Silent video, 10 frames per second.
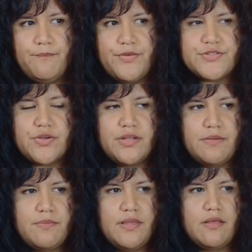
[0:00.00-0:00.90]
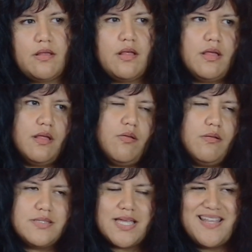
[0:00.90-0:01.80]
there's going to be a
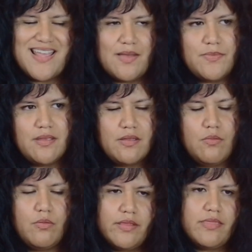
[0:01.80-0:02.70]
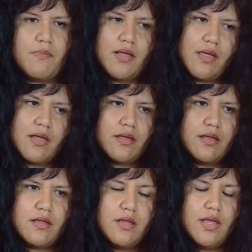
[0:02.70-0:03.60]
whole dynamic with the
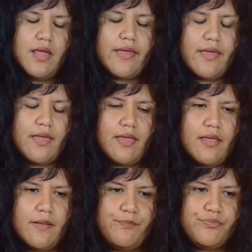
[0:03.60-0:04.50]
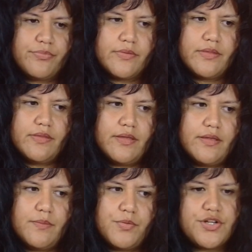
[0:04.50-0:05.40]
mangaka and
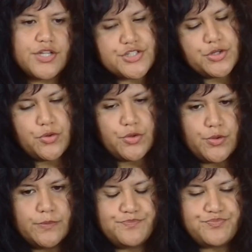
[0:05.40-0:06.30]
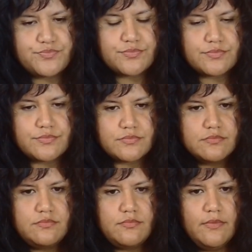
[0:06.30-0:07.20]
the production crew.
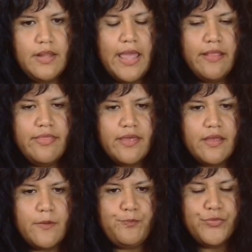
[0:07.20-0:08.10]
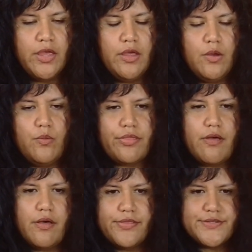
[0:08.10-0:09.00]
And then with
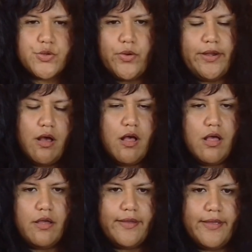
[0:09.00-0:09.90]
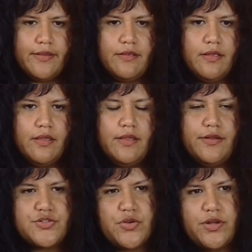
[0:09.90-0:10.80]
all this going on,
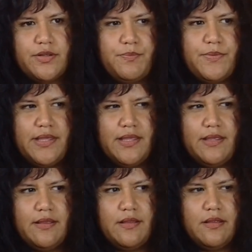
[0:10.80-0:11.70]
there's going to be